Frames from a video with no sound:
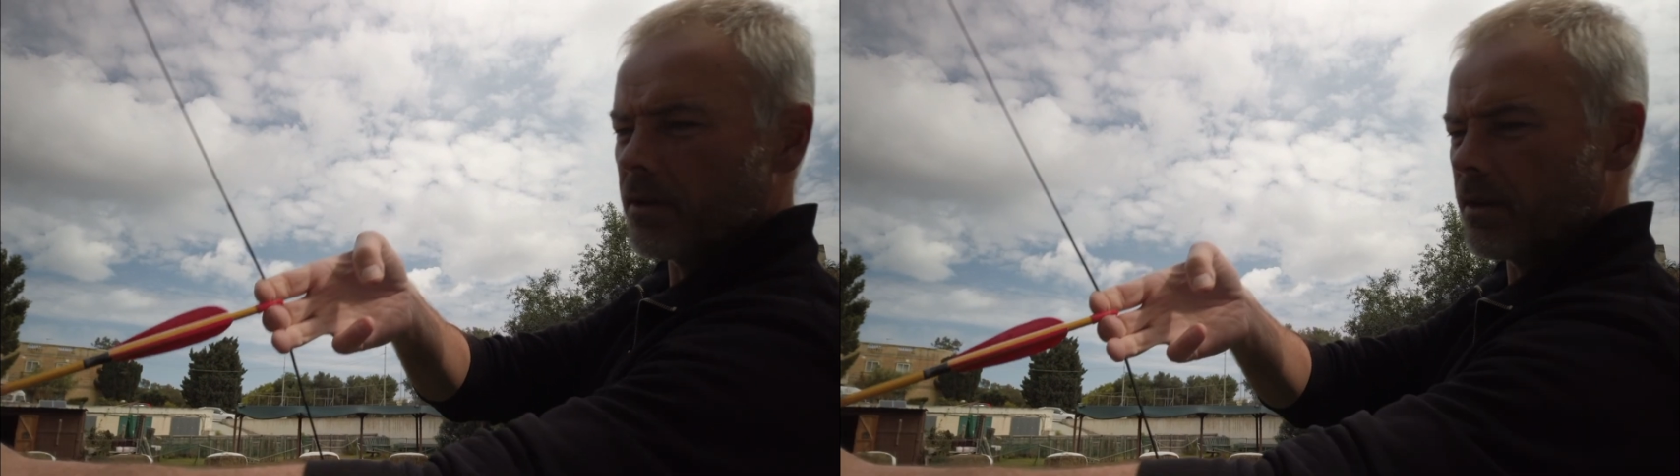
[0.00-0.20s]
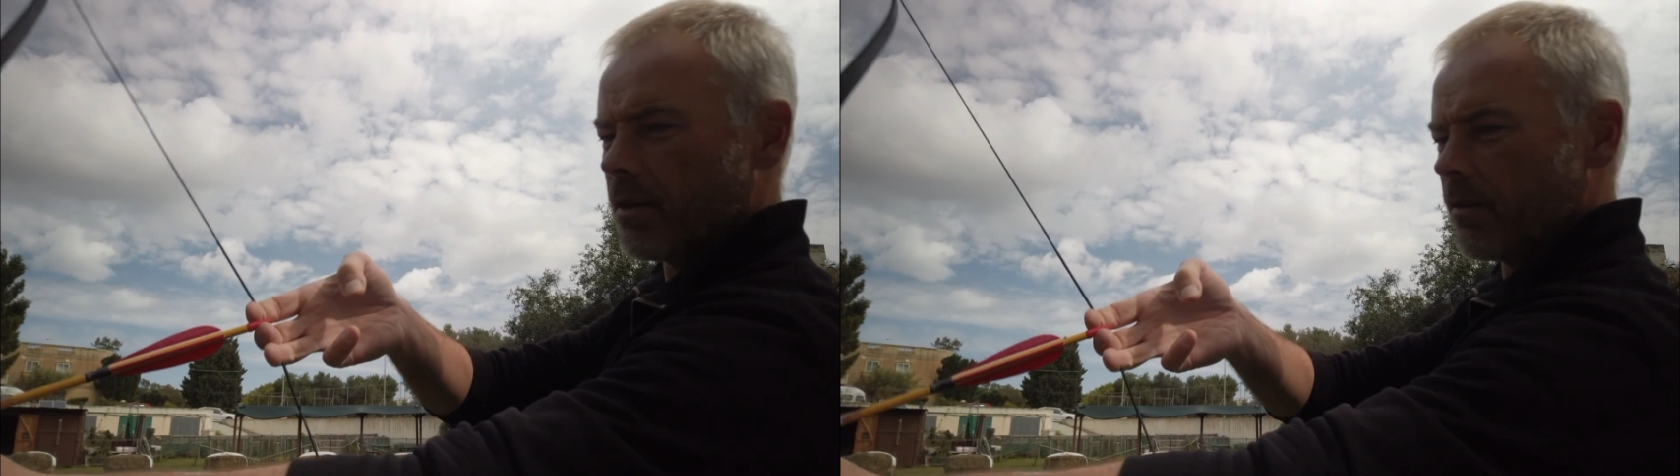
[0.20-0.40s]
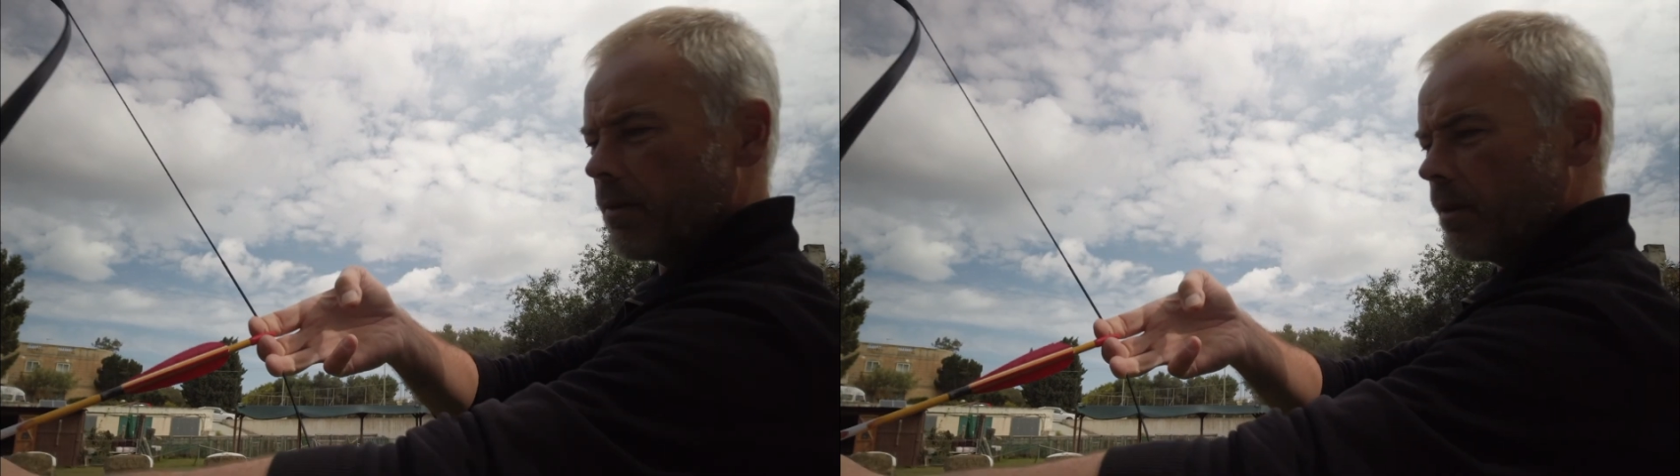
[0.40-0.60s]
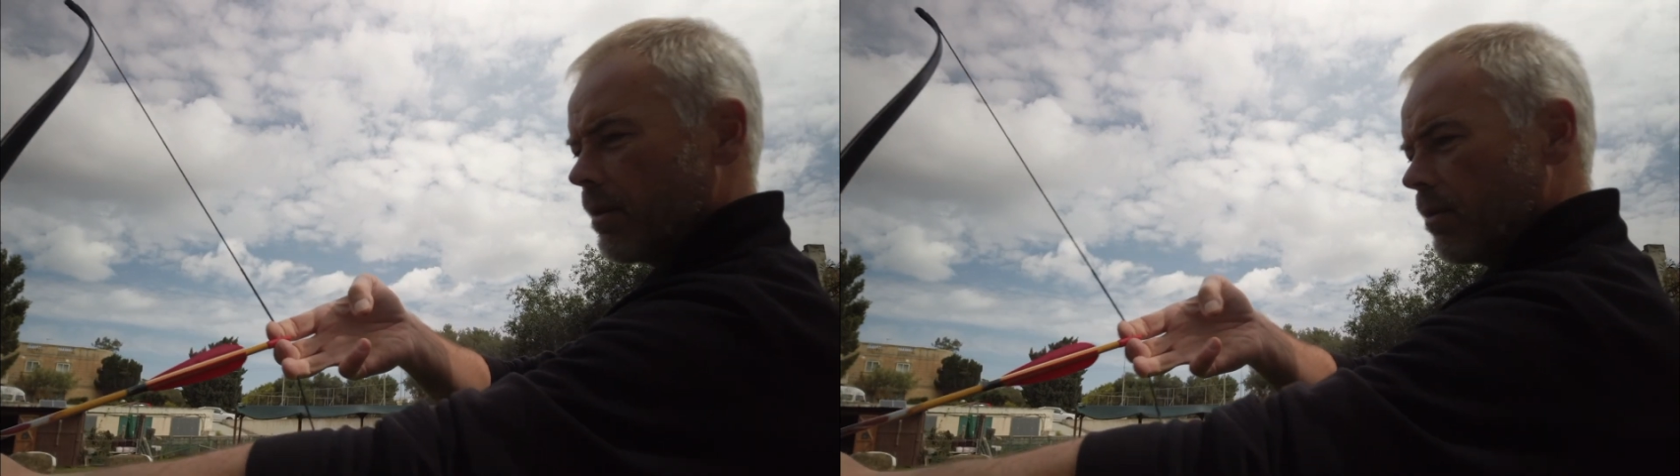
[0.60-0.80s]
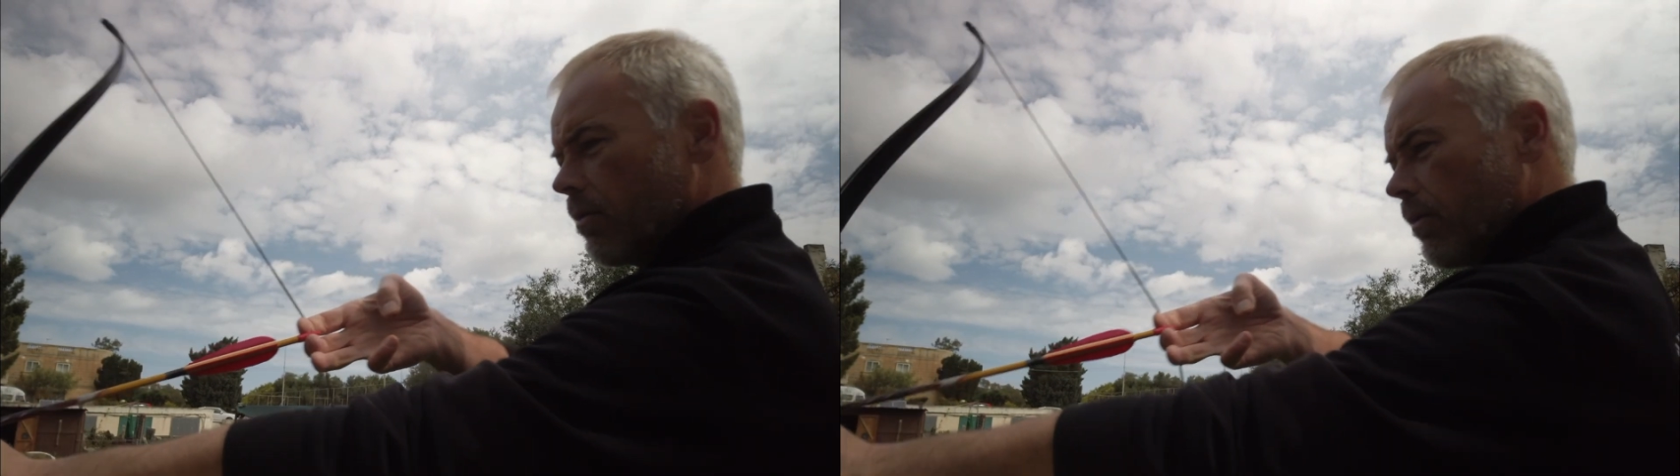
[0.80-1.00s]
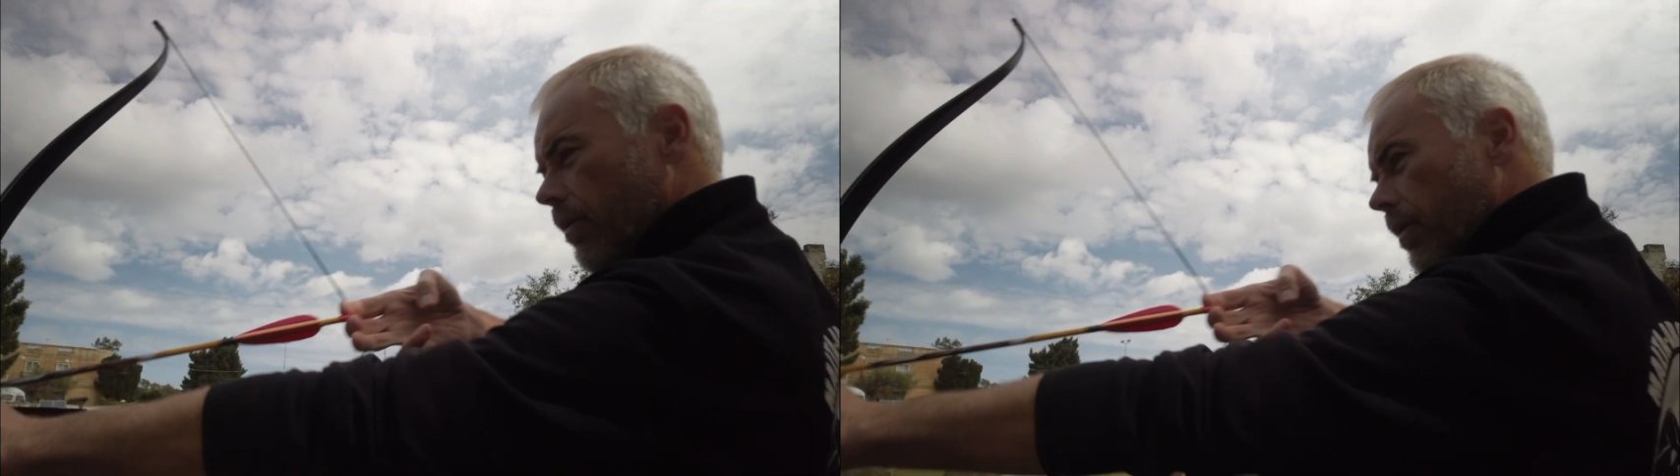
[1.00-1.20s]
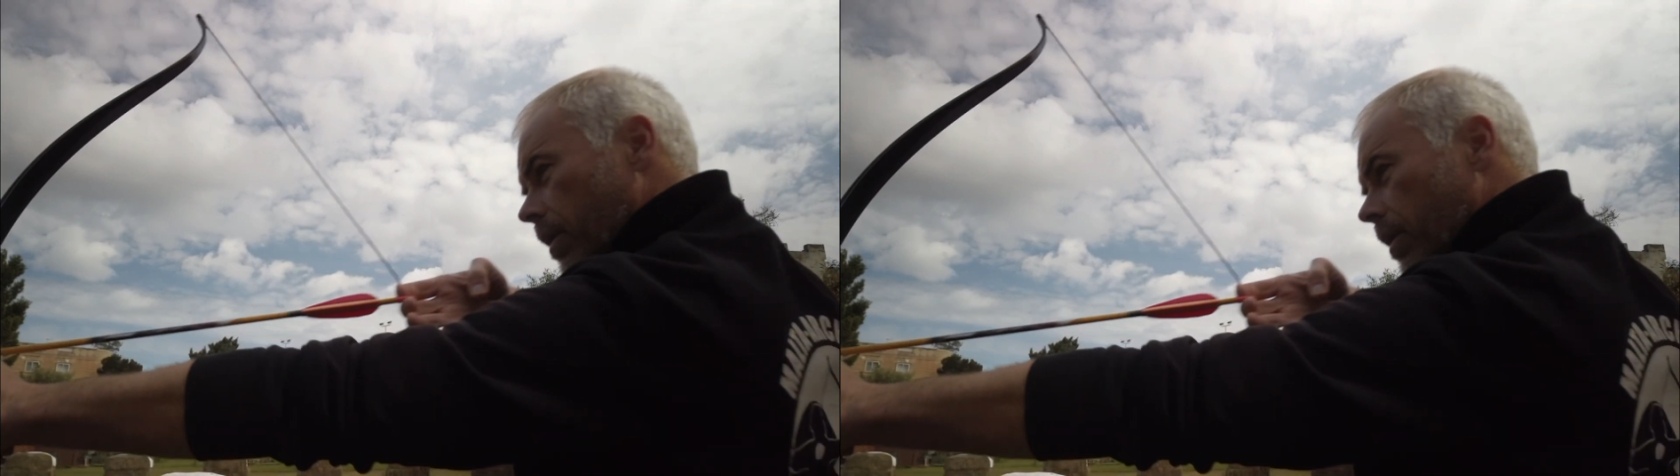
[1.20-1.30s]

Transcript: not in the finger groove.